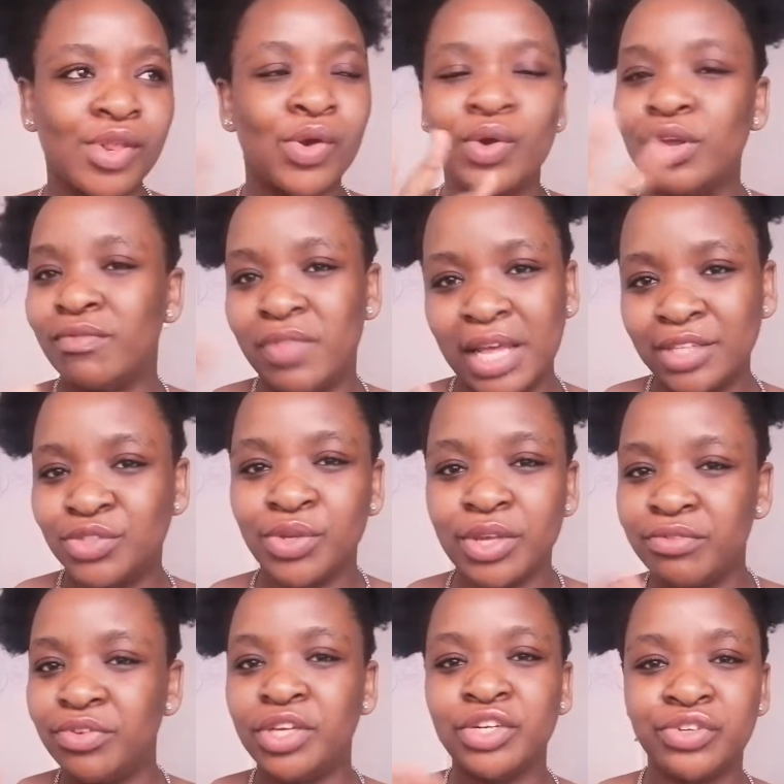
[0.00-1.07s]
of that. So
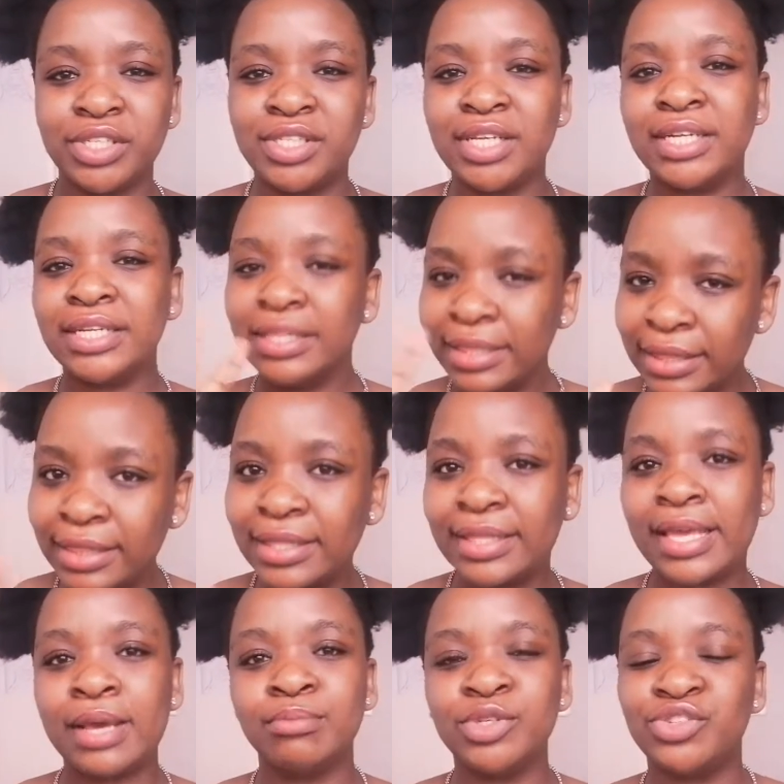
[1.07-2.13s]
if you're interested in
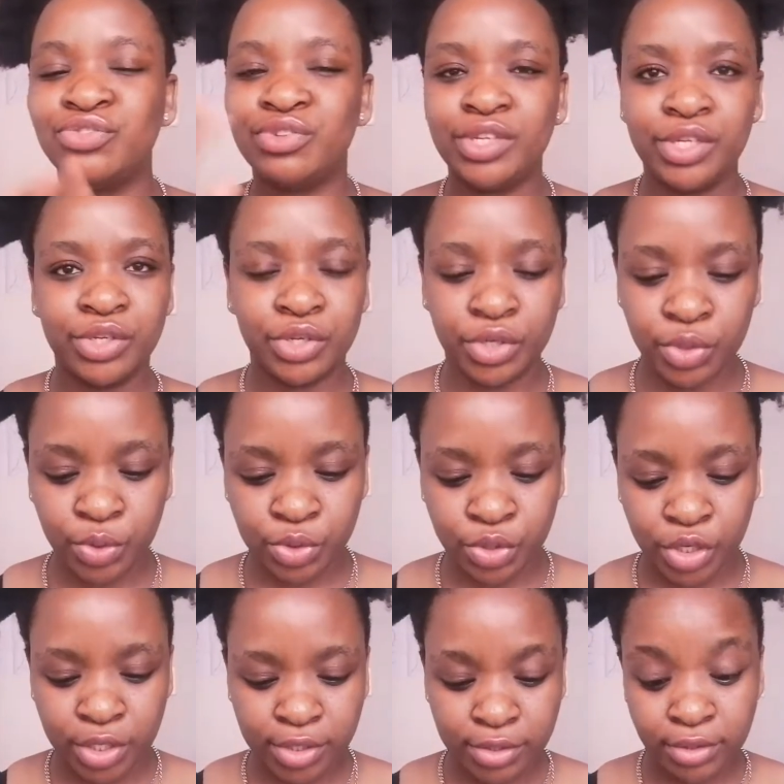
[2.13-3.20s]
chemistry, you could also
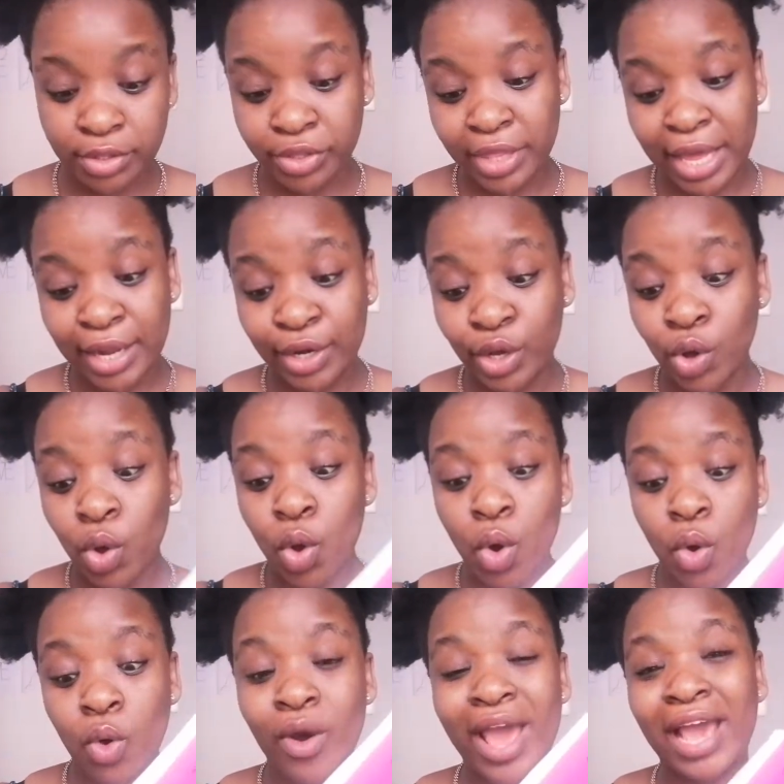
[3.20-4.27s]
consider that.
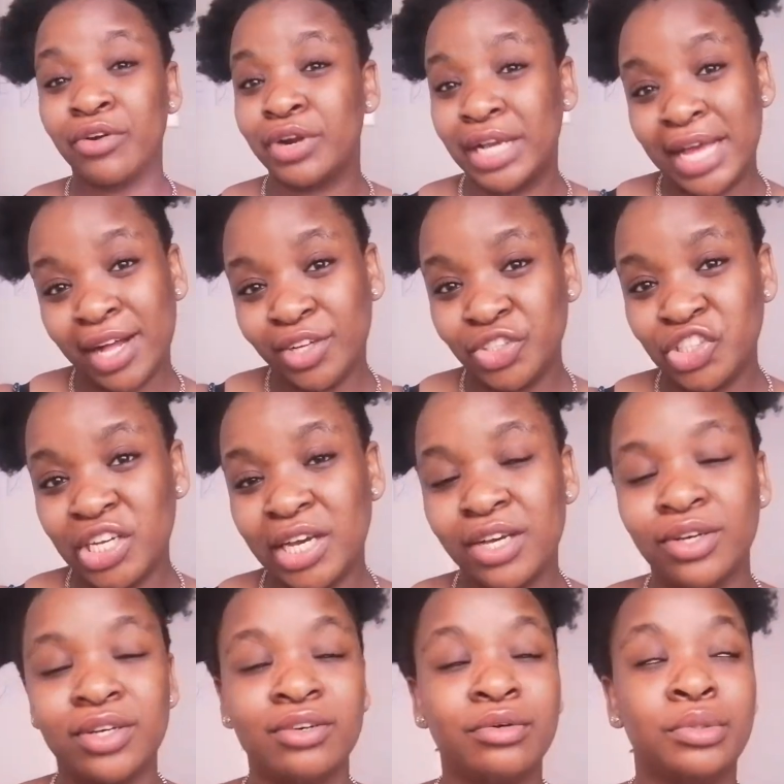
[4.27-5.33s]
Or agriculture.
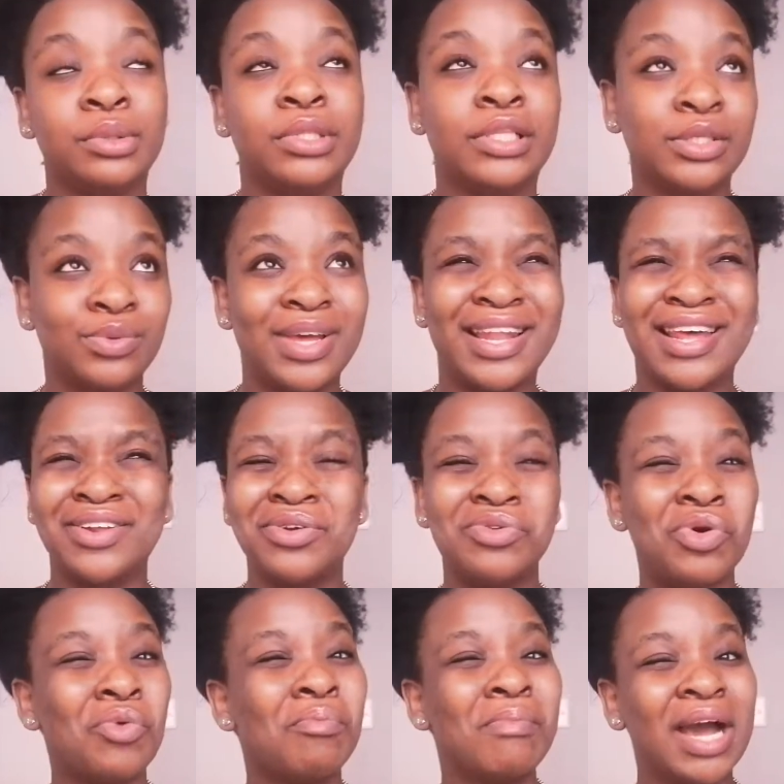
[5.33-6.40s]
This one I don't
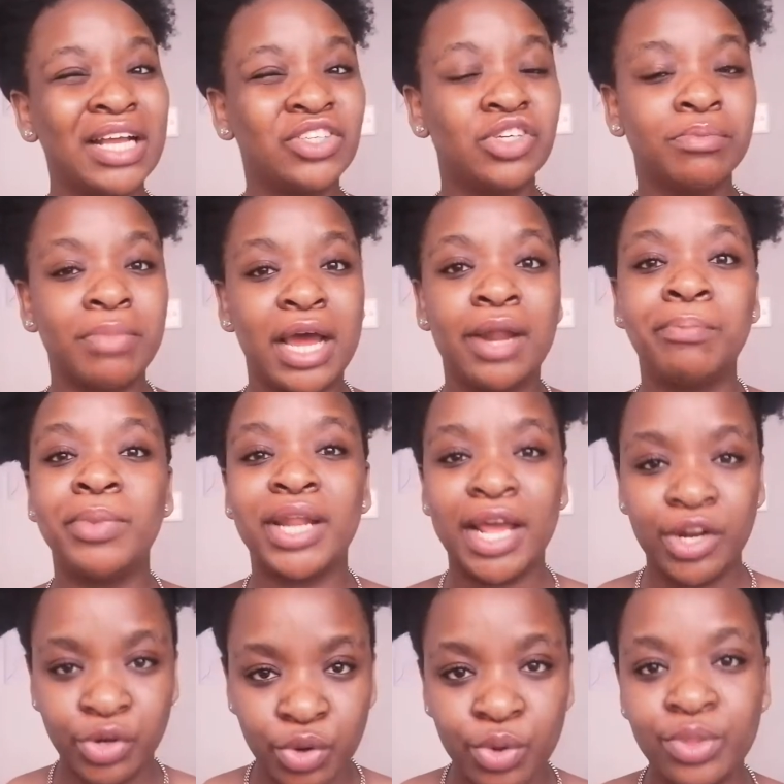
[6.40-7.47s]
know much about, but
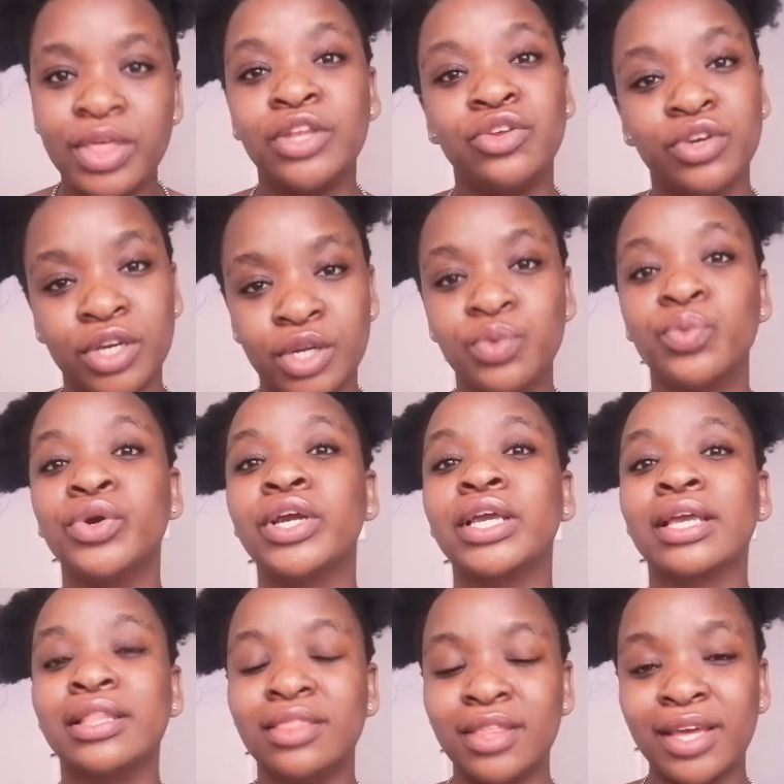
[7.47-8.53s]
I know that you can
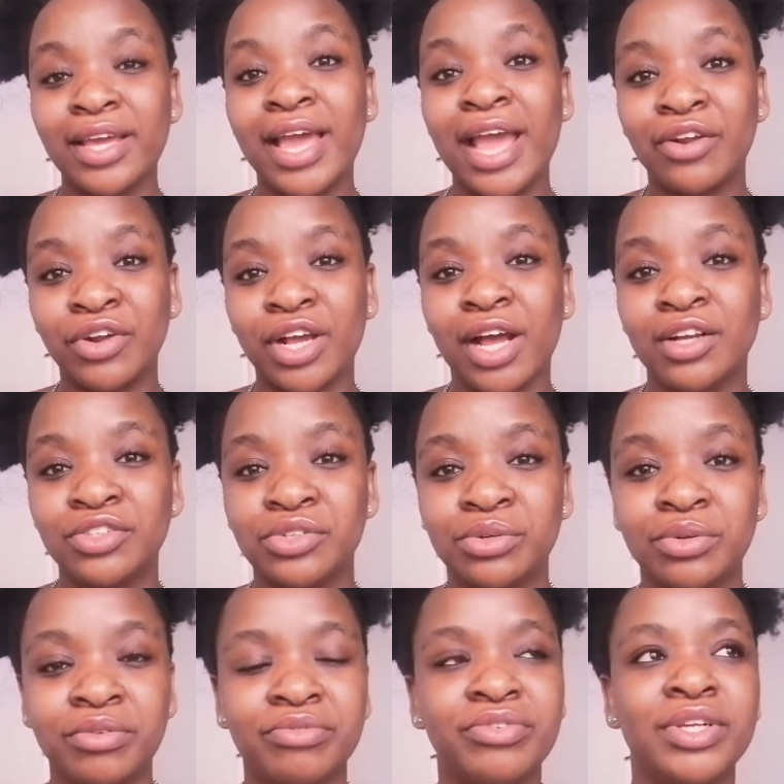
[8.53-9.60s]
work in the
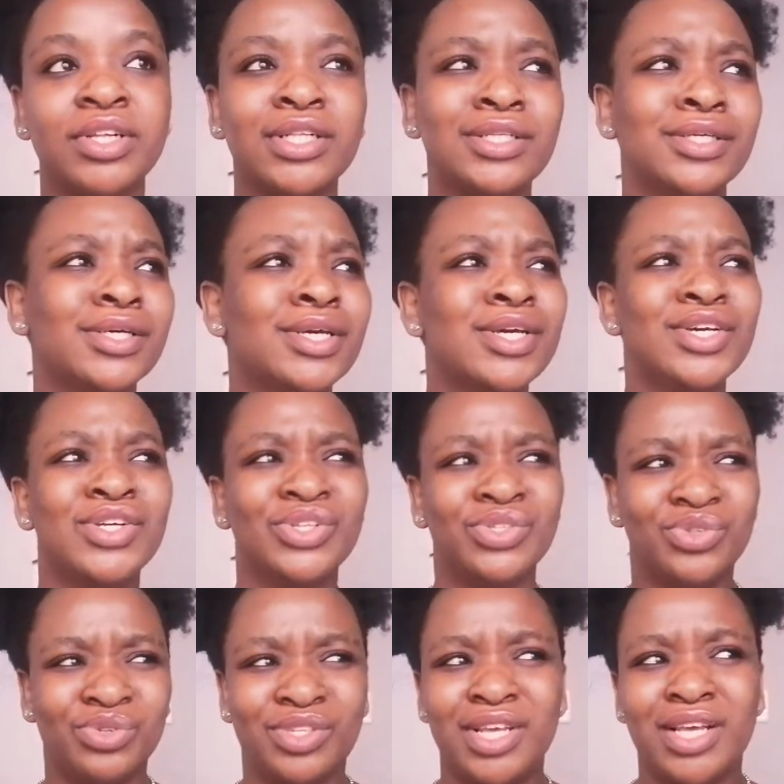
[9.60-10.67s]
agricultural field
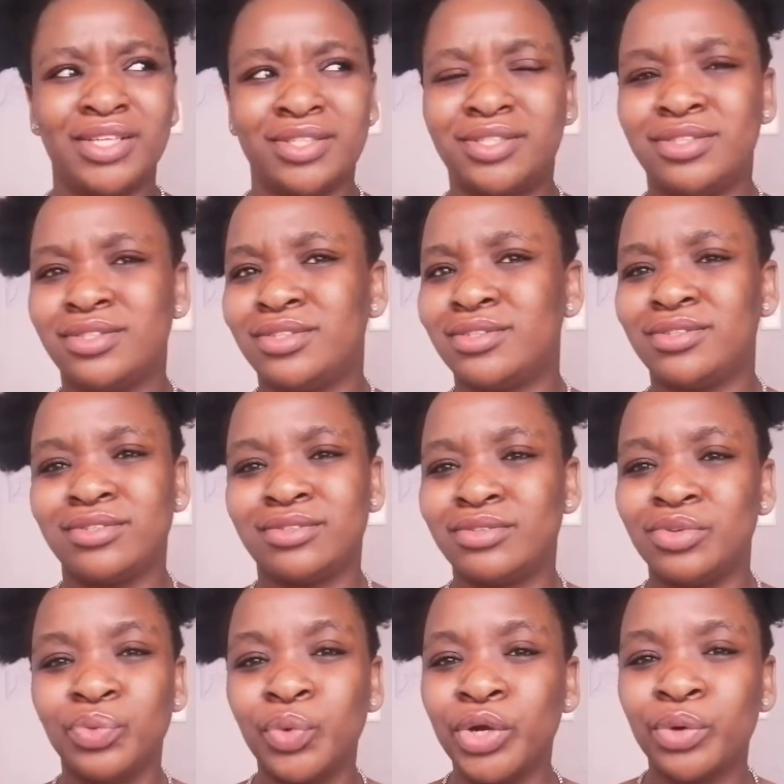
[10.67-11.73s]
to test,
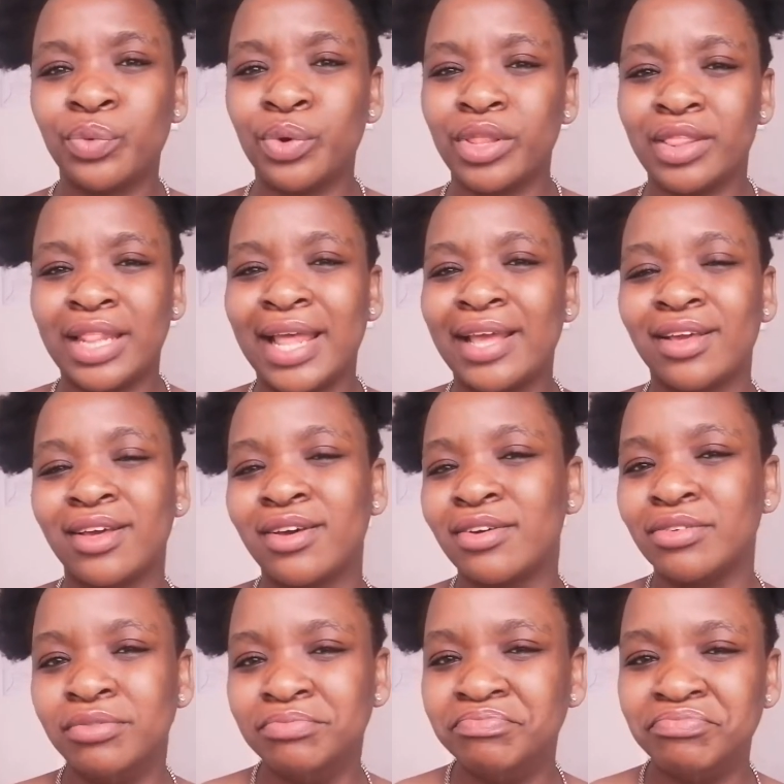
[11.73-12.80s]
work with like
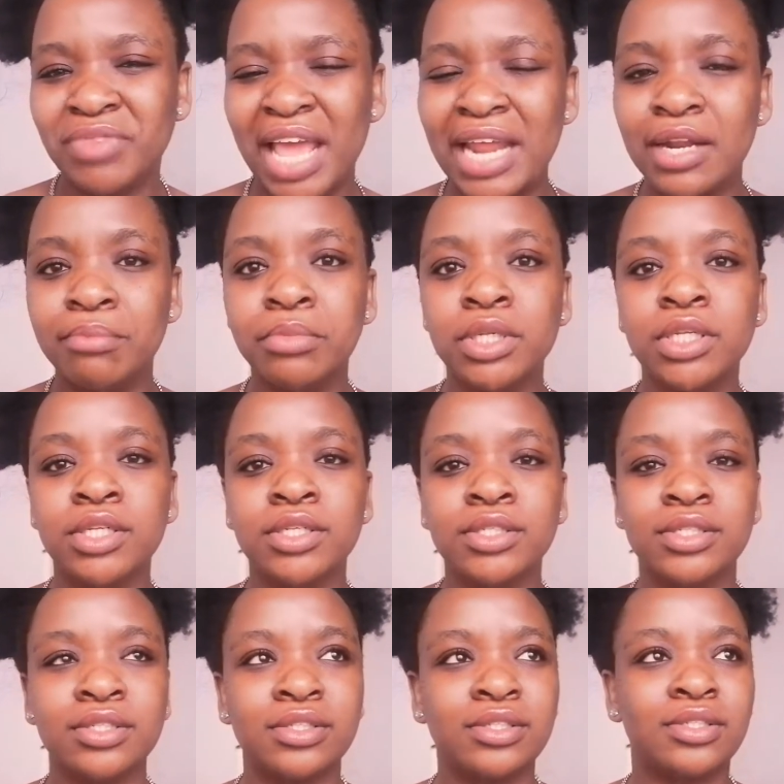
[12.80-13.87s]

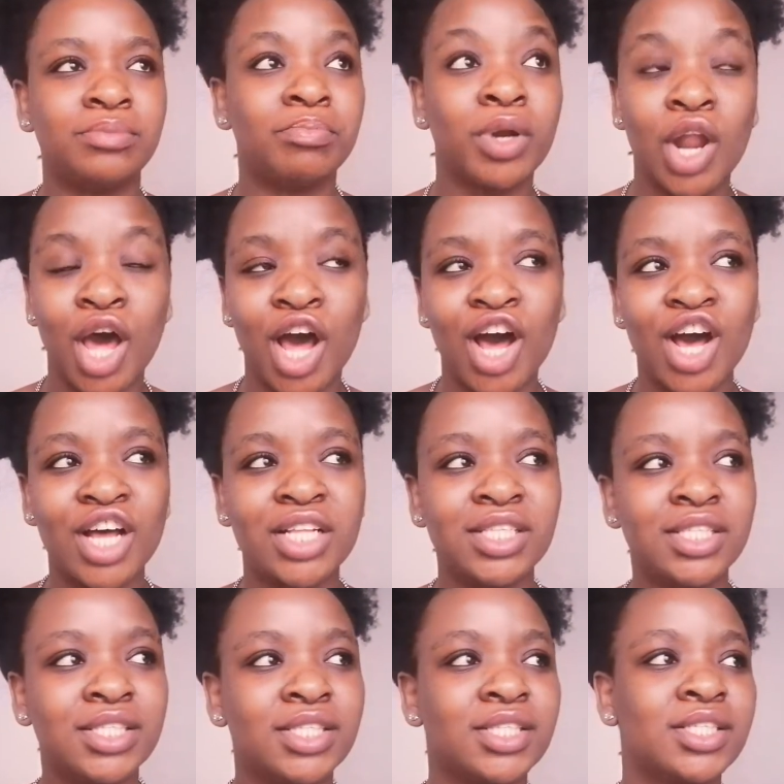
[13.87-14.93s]
animals,
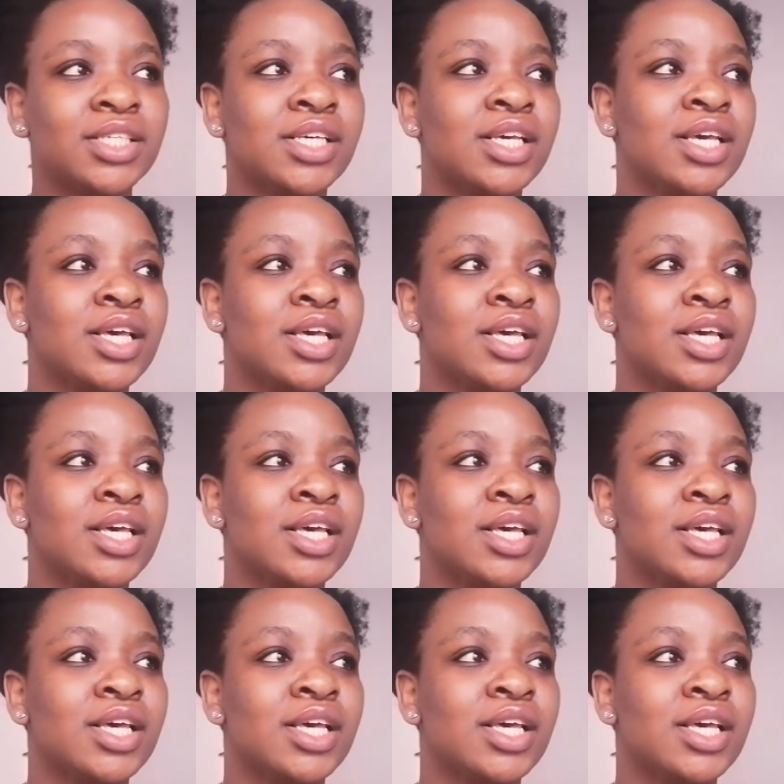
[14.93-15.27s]
plants,